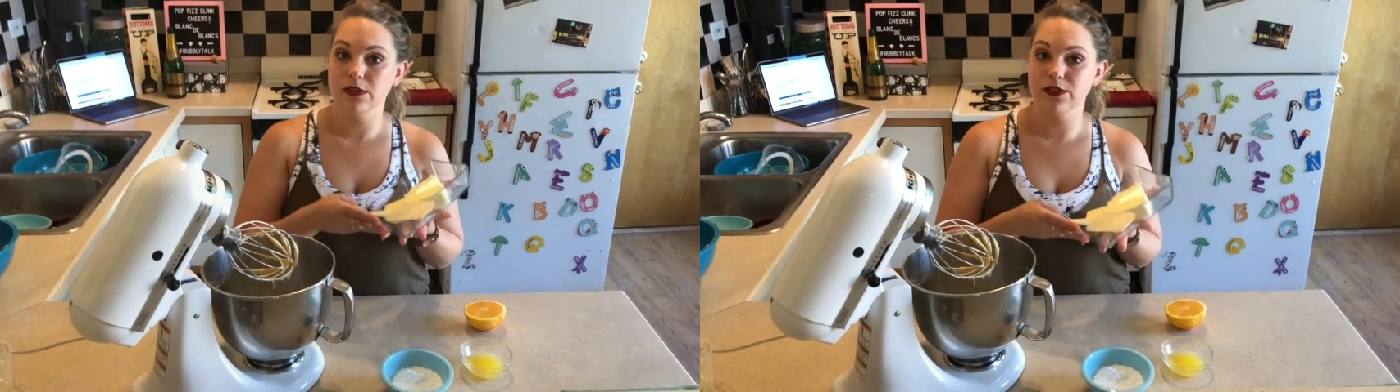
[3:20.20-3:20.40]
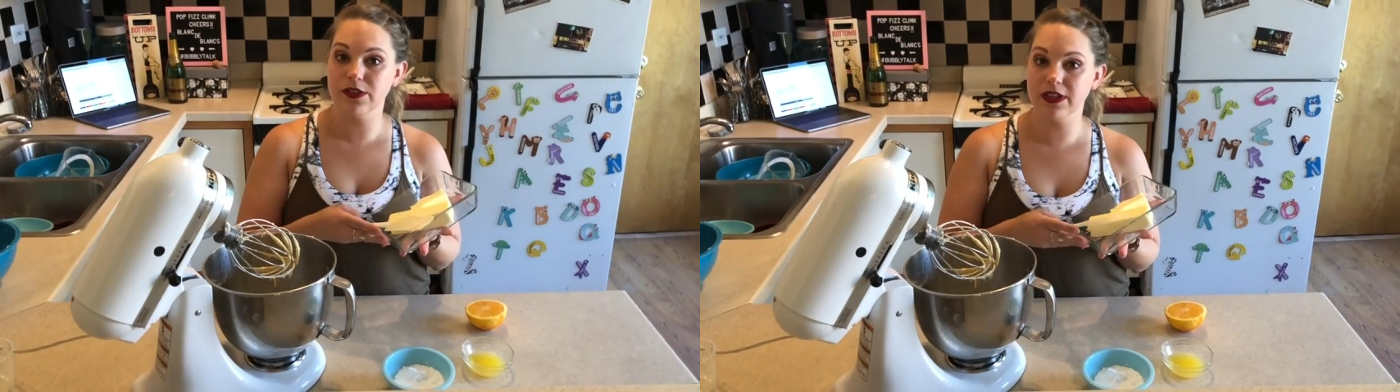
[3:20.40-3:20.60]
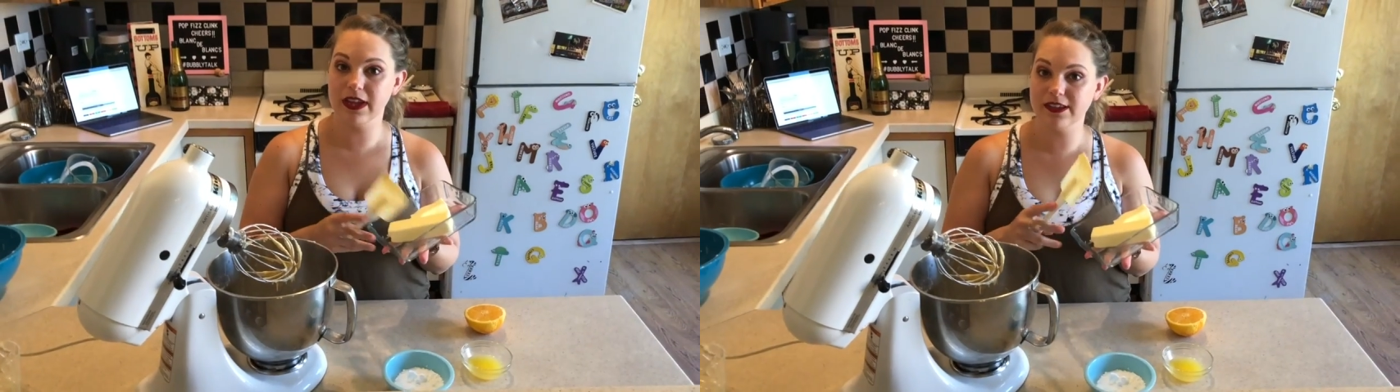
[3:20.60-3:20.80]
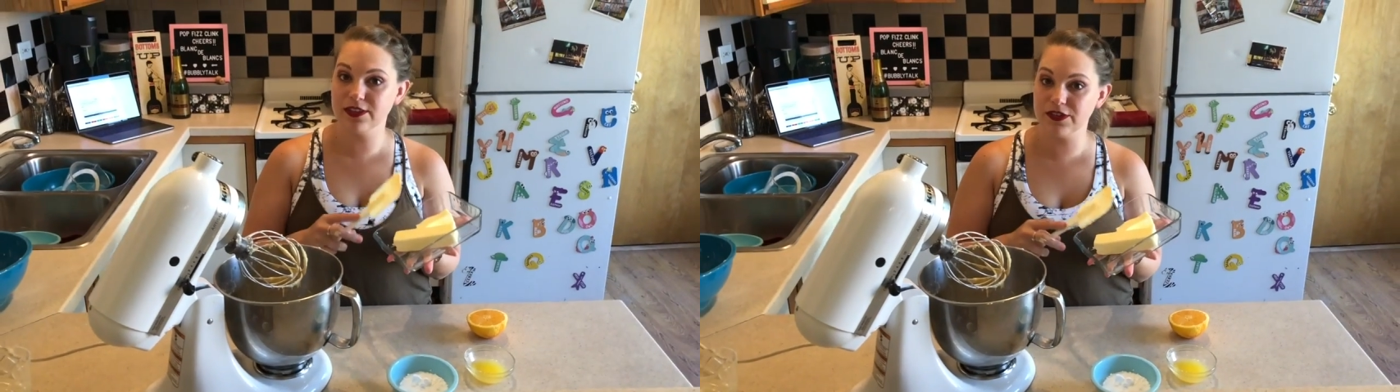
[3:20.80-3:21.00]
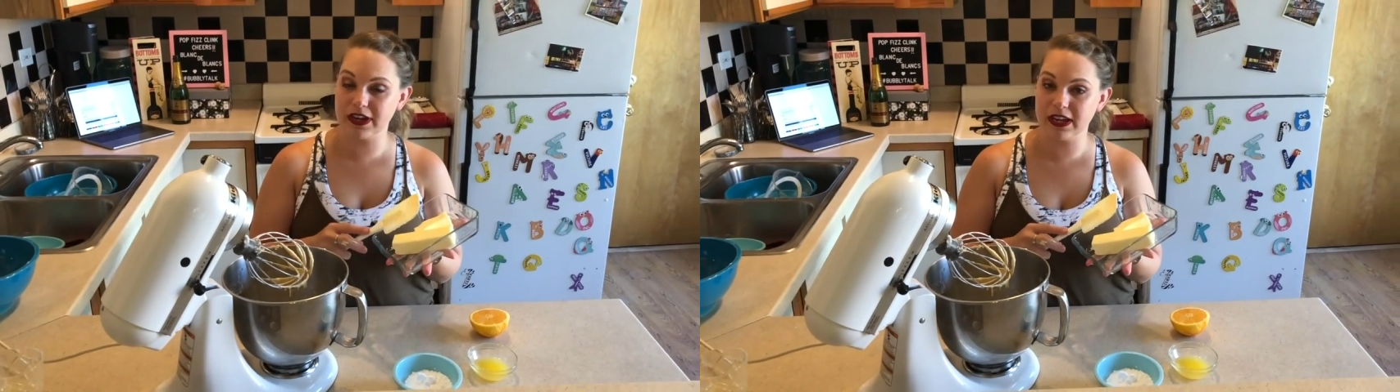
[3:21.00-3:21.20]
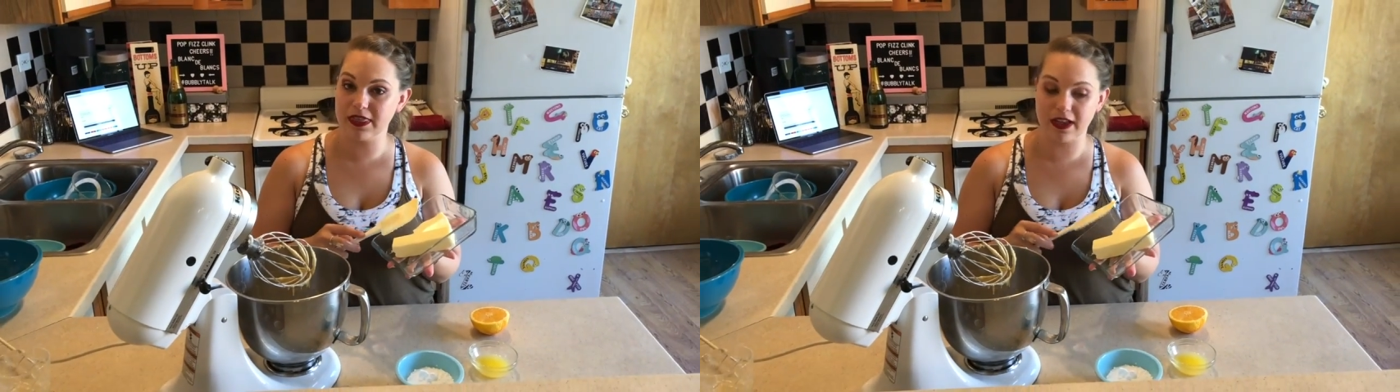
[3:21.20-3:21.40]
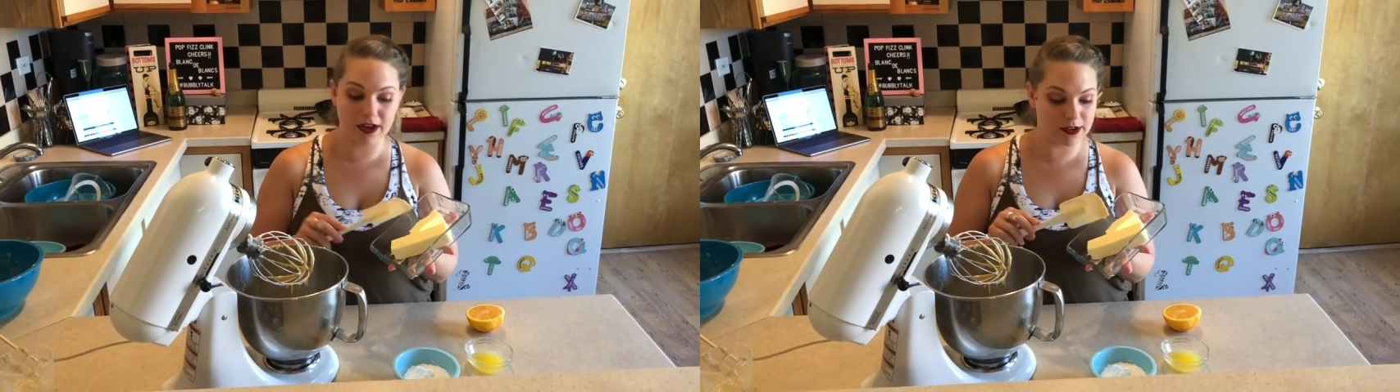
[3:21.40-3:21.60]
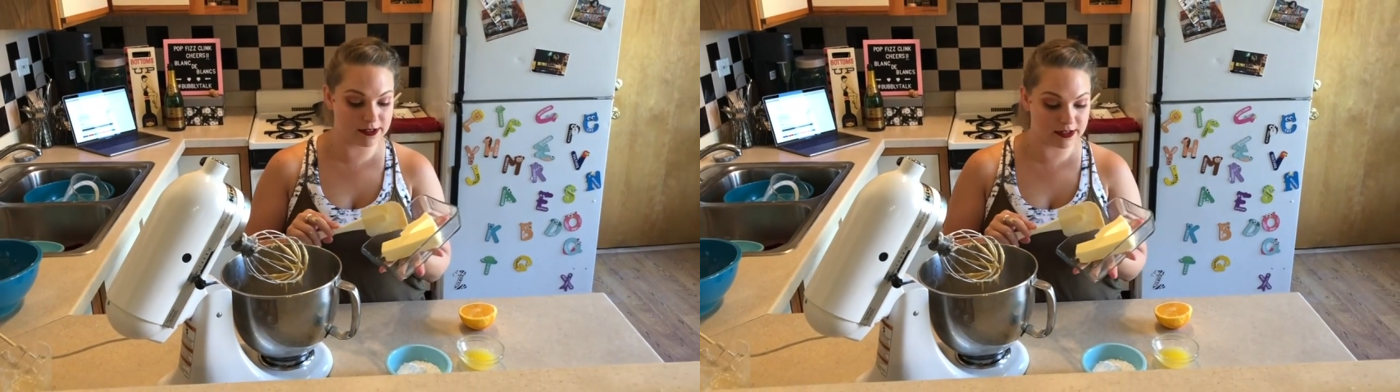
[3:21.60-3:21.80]
So the next ingredient
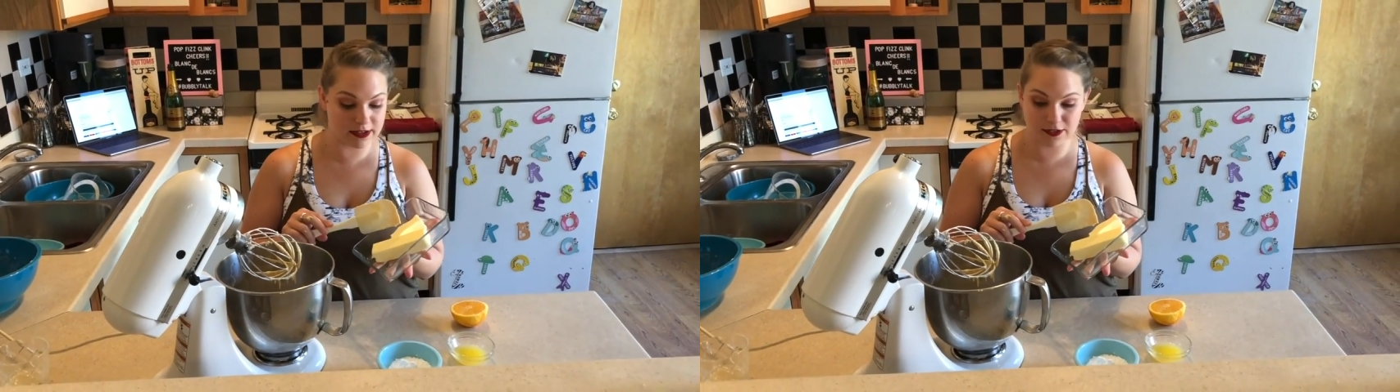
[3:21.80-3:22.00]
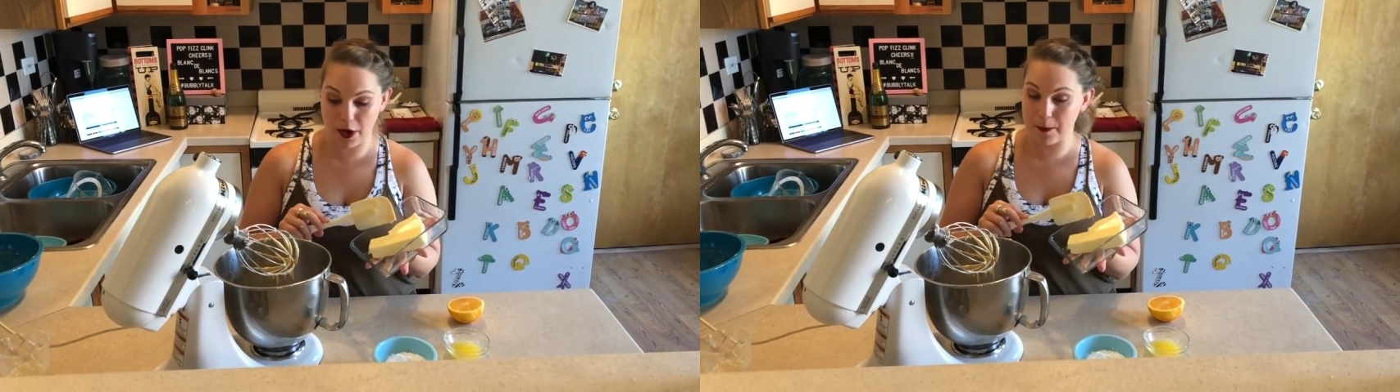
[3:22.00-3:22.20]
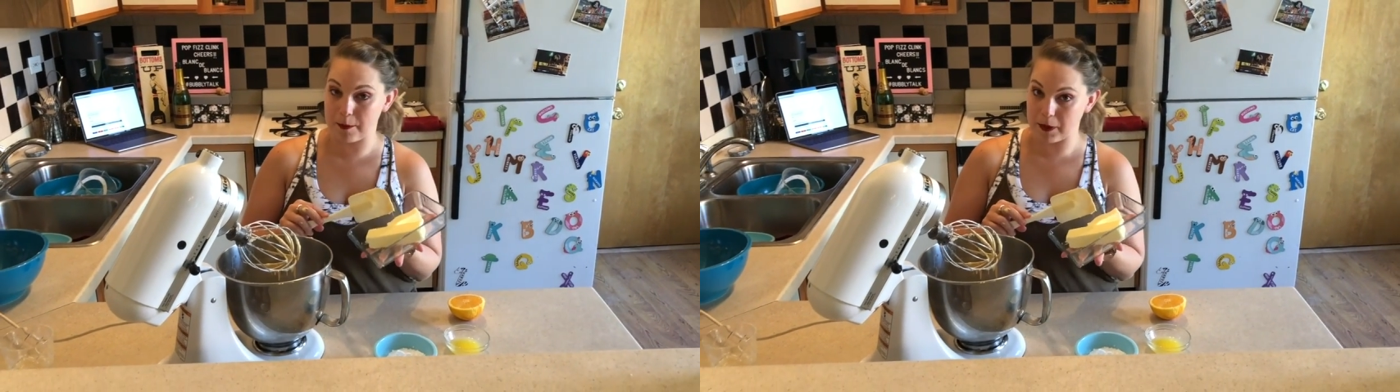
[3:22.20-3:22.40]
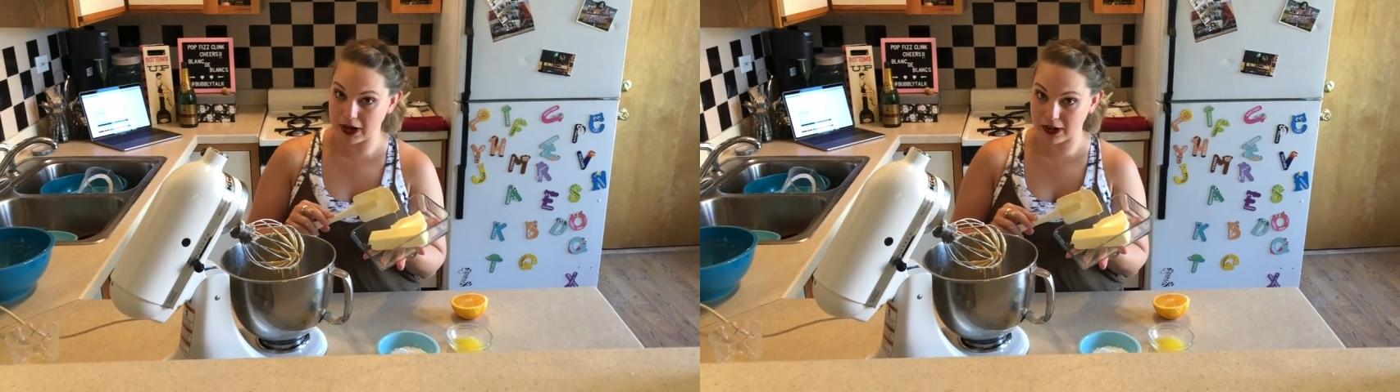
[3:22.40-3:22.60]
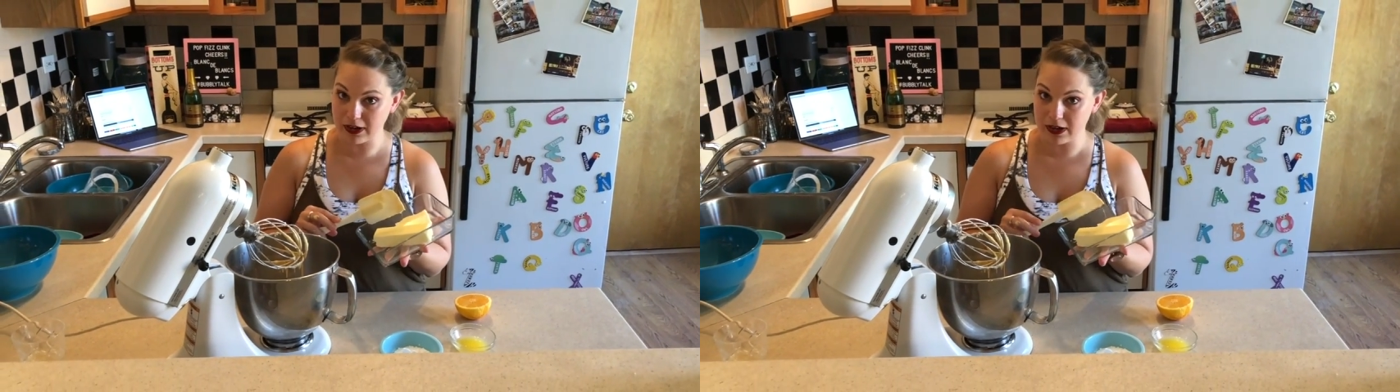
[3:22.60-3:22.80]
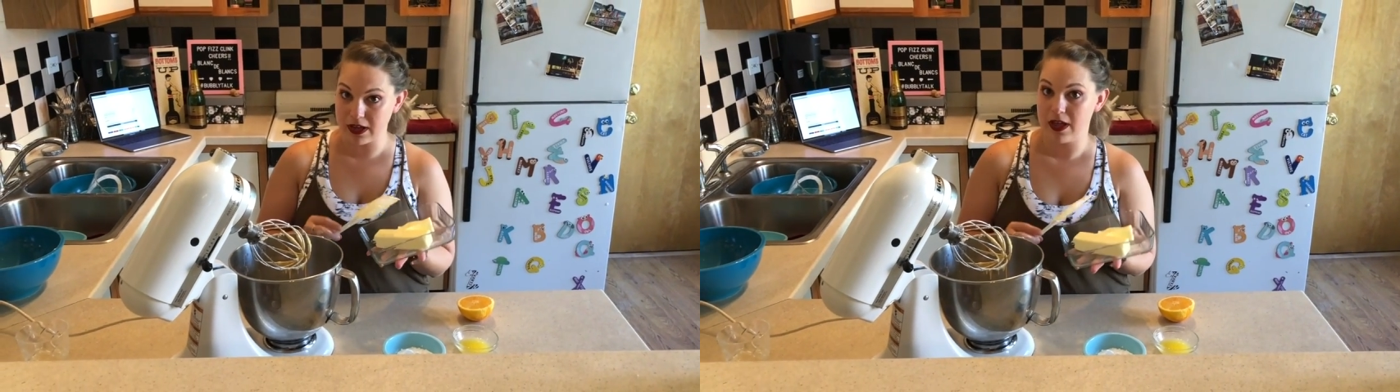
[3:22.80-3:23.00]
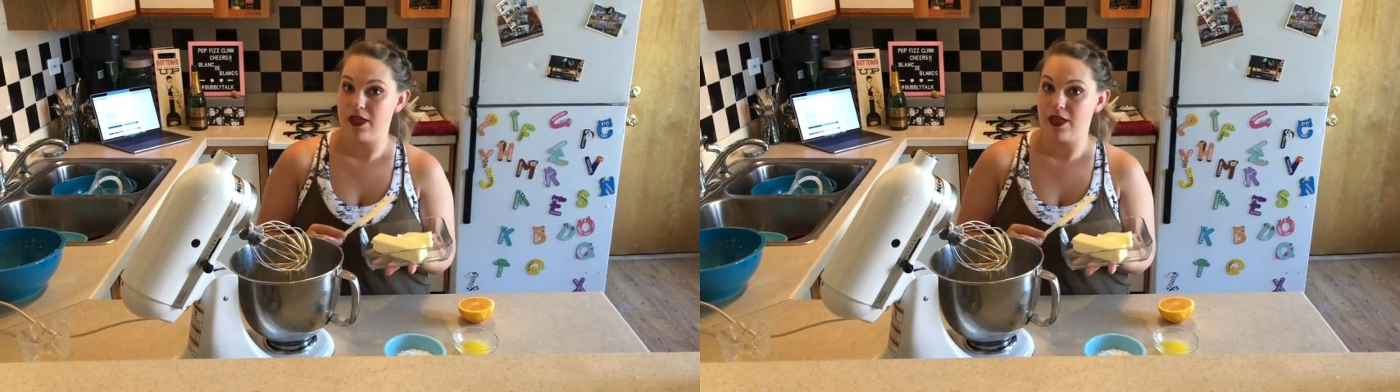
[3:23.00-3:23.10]
that goes in is our butter.